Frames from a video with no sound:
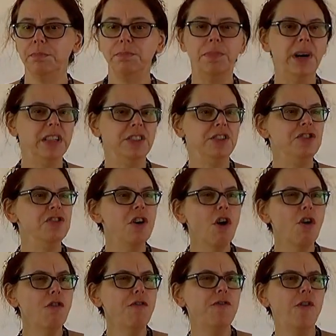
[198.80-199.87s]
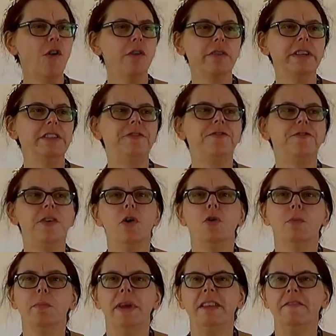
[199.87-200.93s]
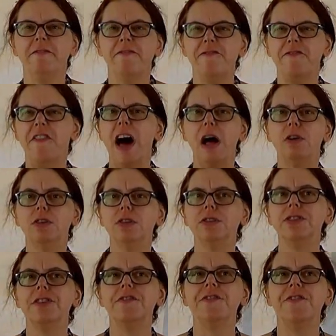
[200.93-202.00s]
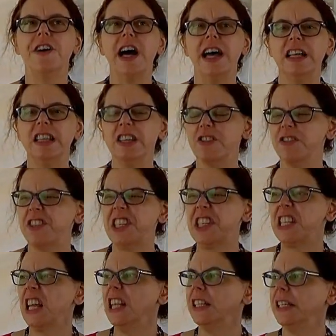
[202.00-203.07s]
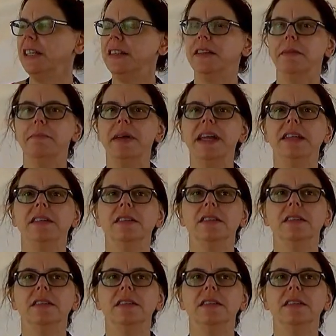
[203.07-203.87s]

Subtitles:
But no foreign foeman, foul defiler, sullied the maiden.